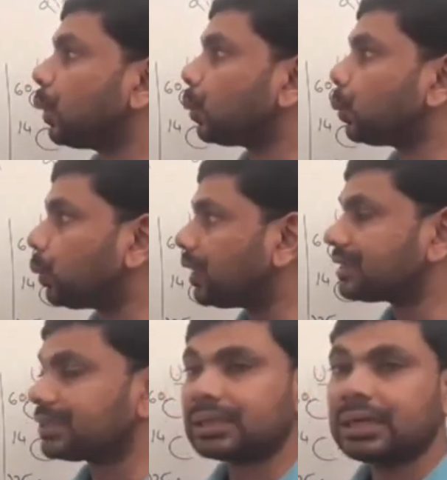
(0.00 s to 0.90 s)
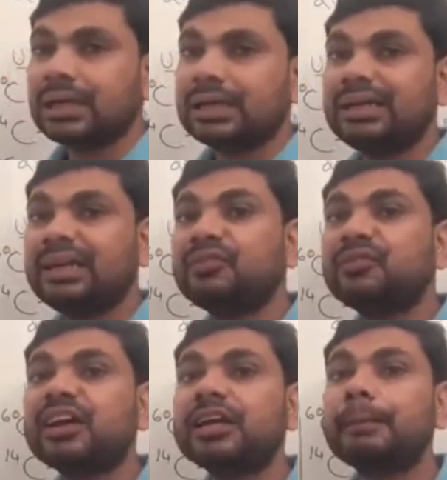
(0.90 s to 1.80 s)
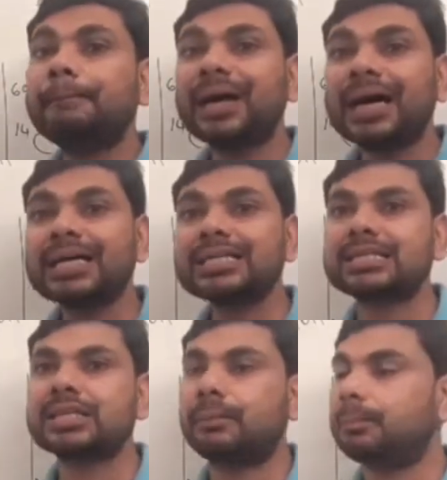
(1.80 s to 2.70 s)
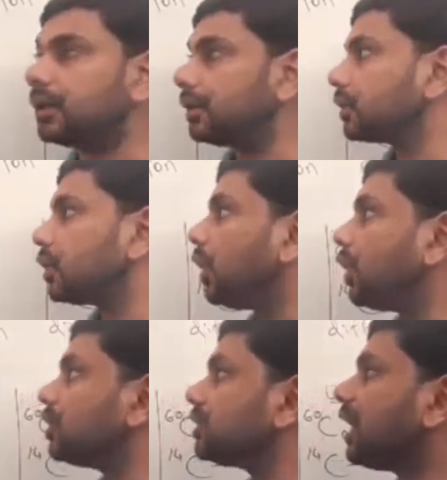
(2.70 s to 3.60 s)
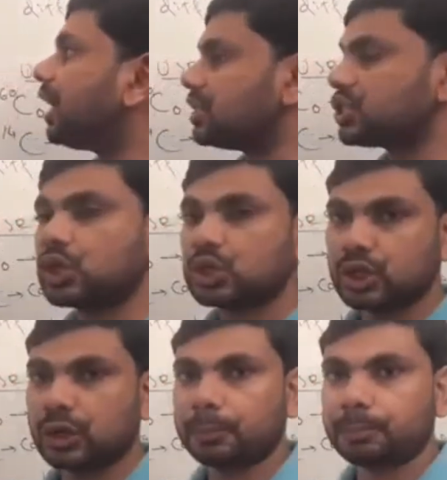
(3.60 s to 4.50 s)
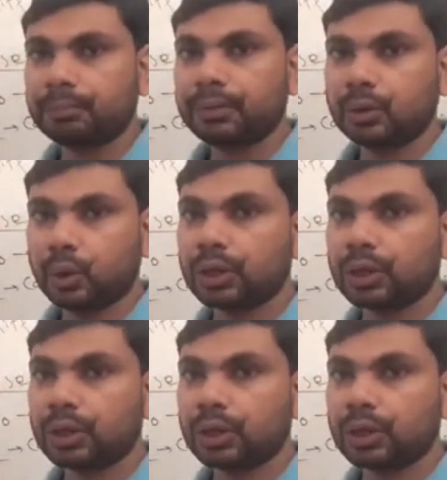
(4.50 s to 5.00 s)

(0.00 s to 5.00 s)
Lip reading: with different mass number called isotope.